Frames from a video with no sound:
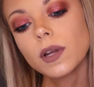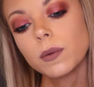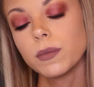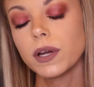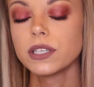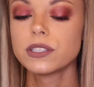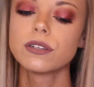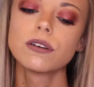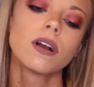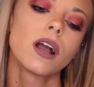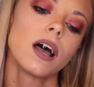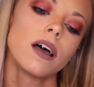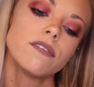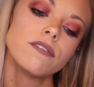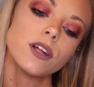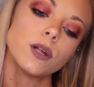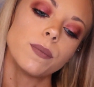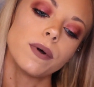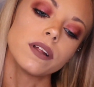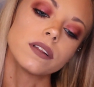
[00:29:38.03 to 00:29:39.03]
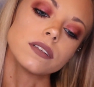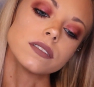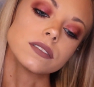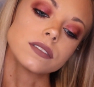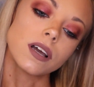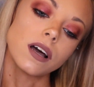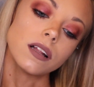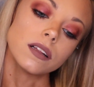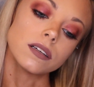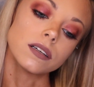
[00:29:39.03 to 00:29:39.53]
I'm not sure how I feel about
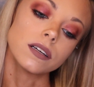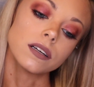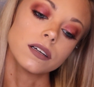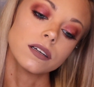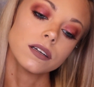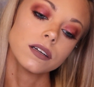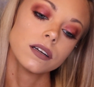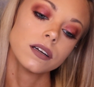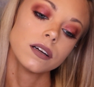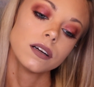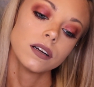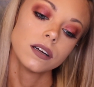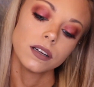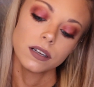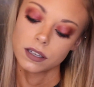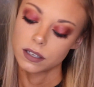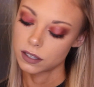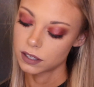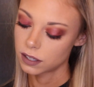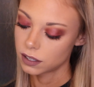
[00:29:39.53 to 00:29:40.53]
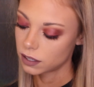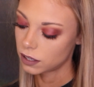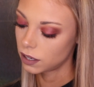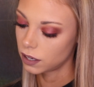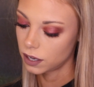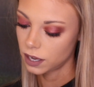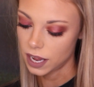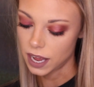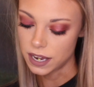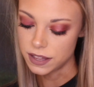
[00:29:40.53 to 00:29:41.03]
this color.
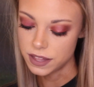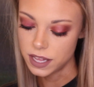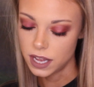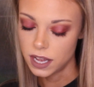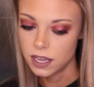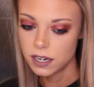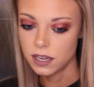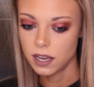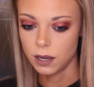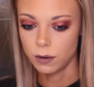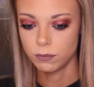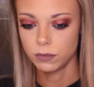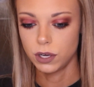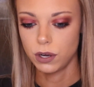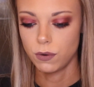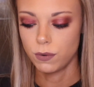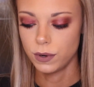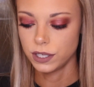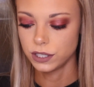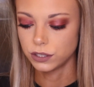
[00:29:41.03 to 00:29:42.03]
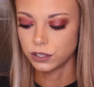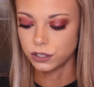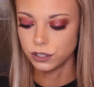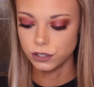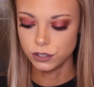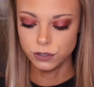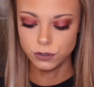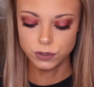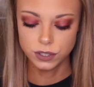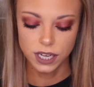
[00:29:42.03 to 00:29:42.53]
And then I'm going
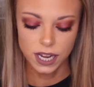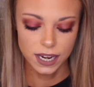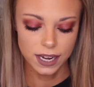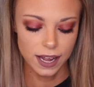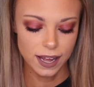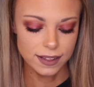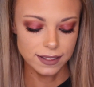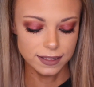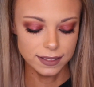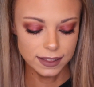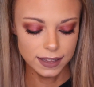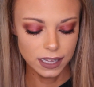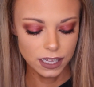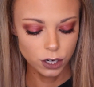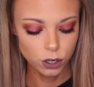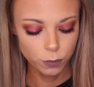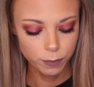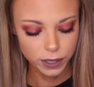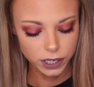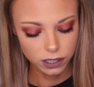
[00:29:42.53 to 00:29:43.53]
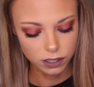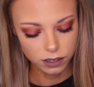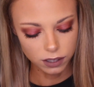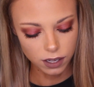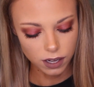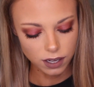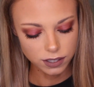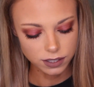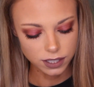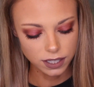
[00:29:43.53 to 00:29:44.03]
to take a little bit of
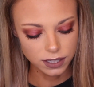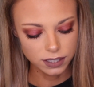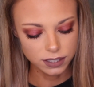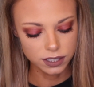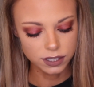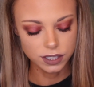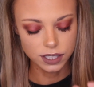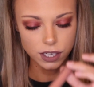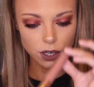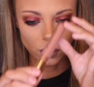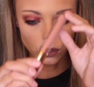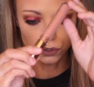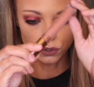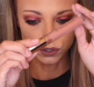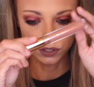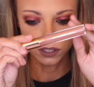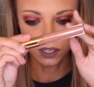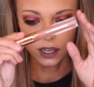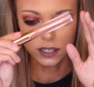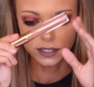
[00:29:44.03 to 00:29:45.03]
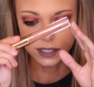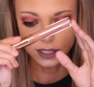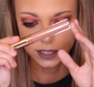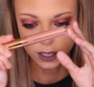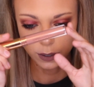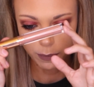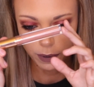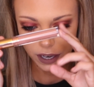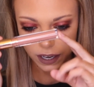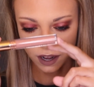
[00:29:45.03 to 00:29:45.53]
gloss, and this is the Ultra Glossy
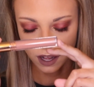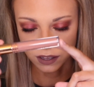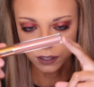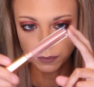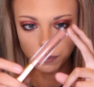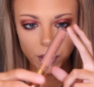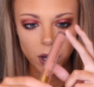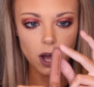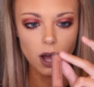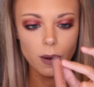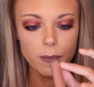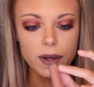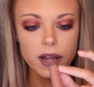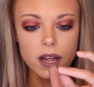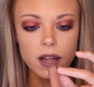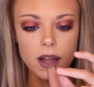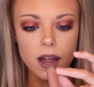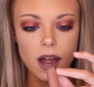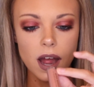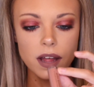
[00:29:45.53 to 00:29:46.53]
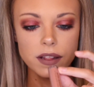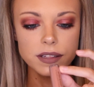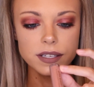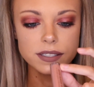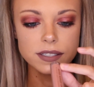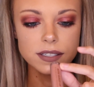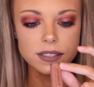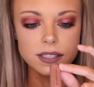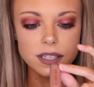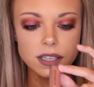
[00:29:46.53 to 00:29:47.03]
Lip by ColourPop, and
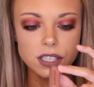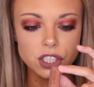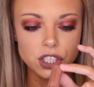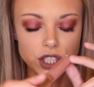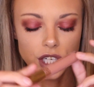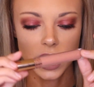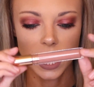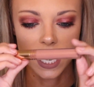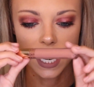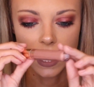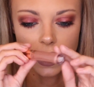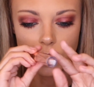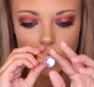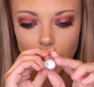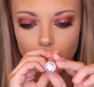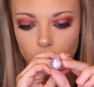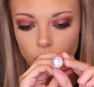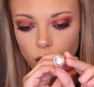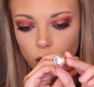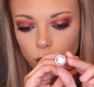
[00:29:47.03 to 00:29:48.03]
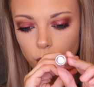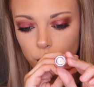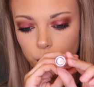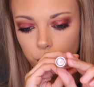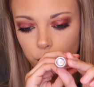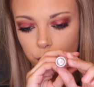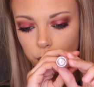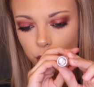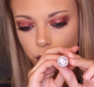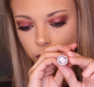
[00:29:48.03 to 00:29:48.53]
this is in the shade
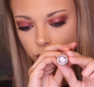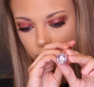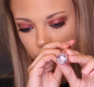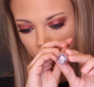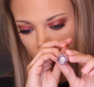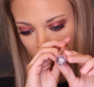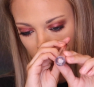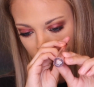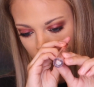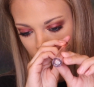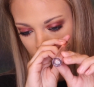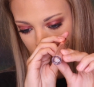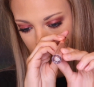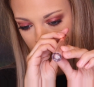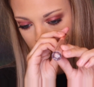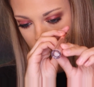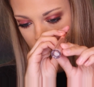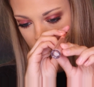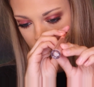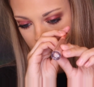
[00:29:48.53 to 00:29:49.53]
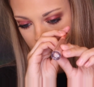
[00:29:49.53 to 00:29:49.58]
Moonchild.